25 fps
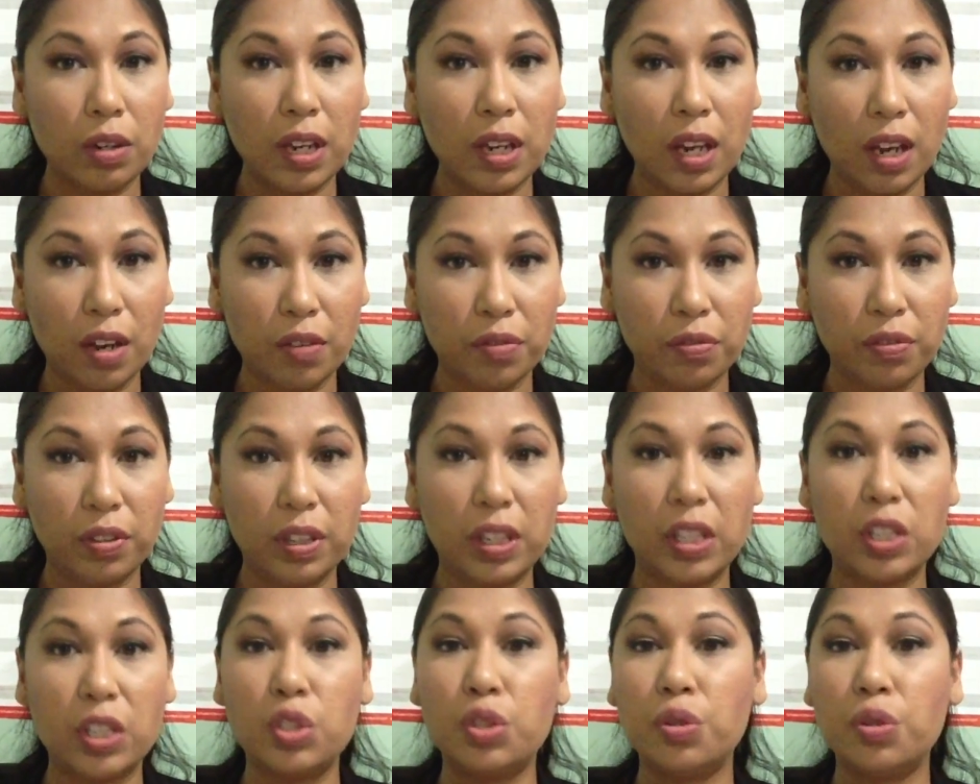
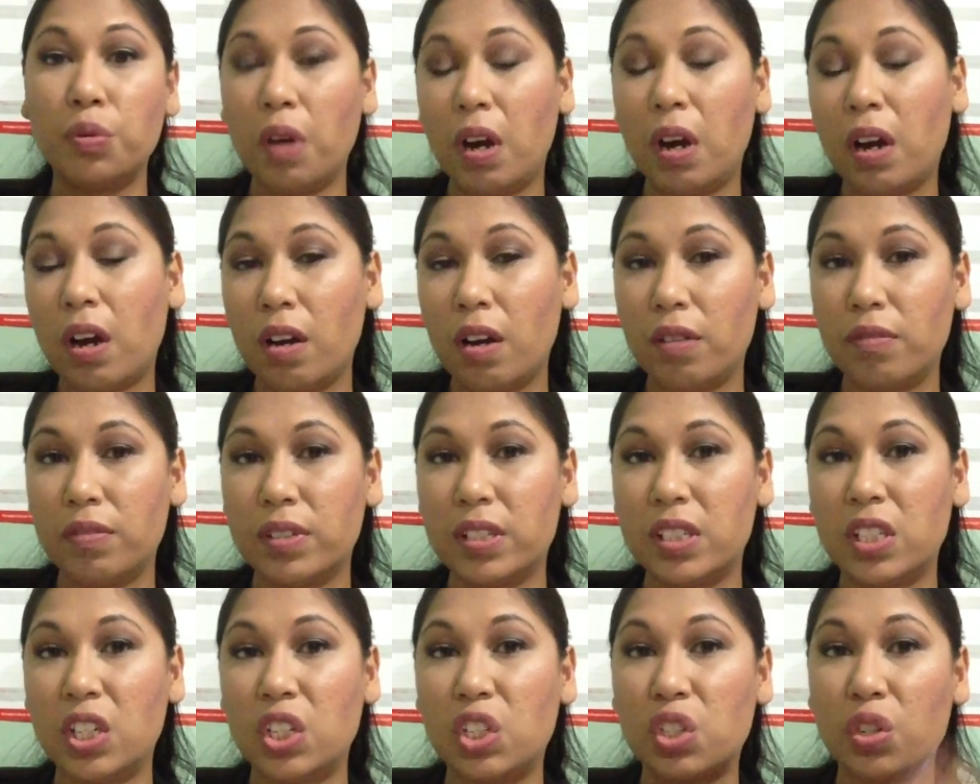carefully to a
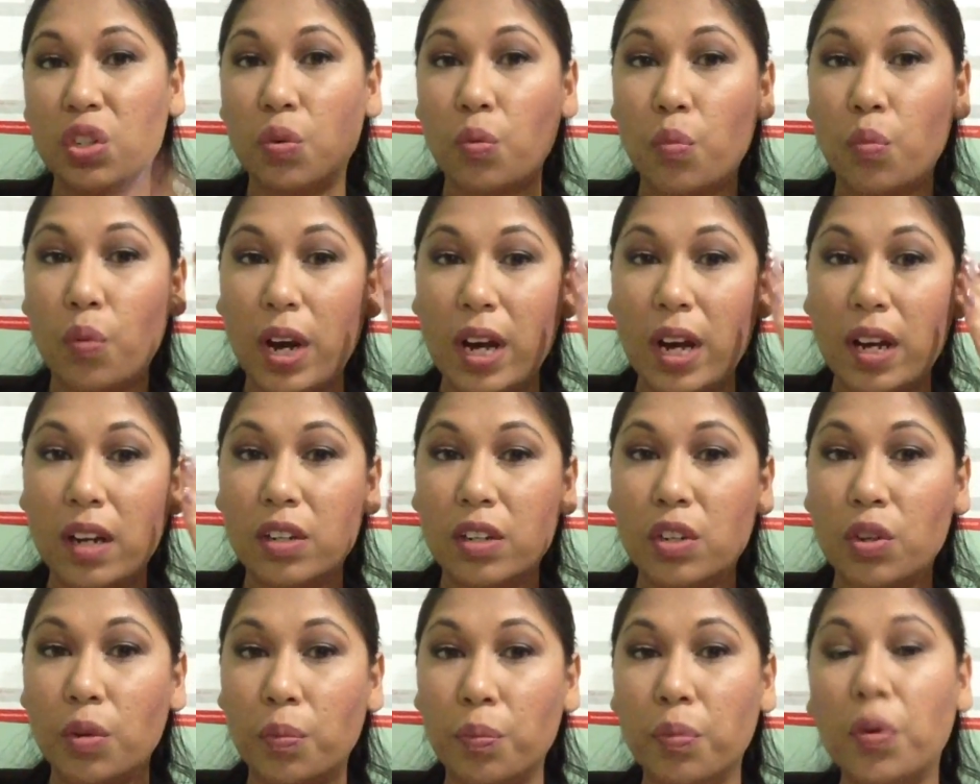conversation while
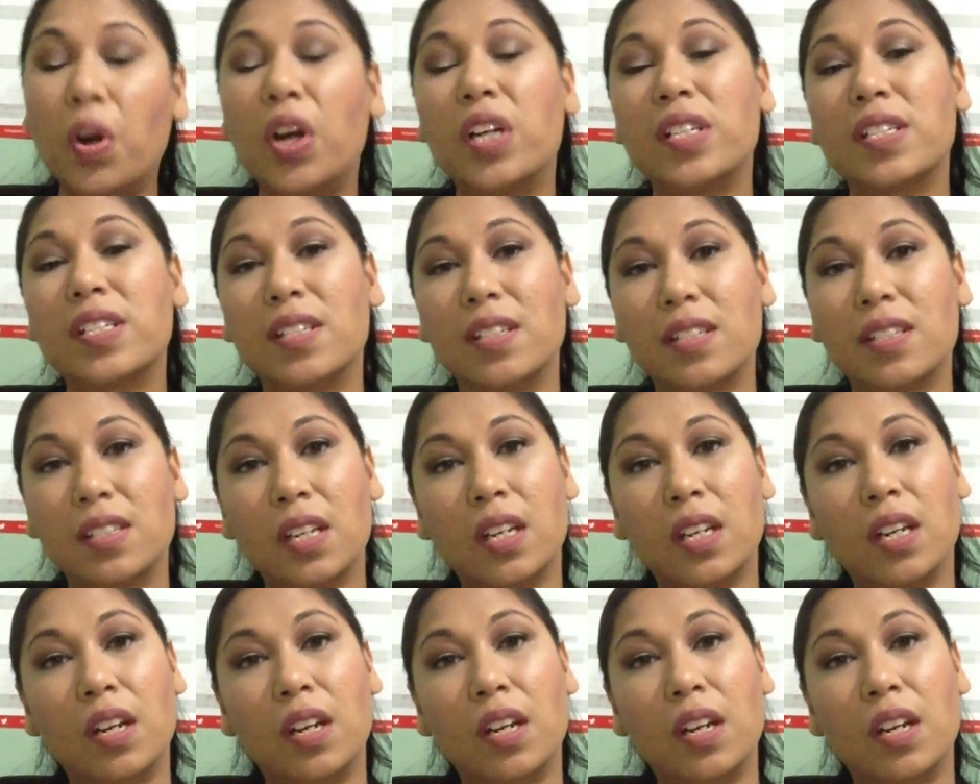you're processing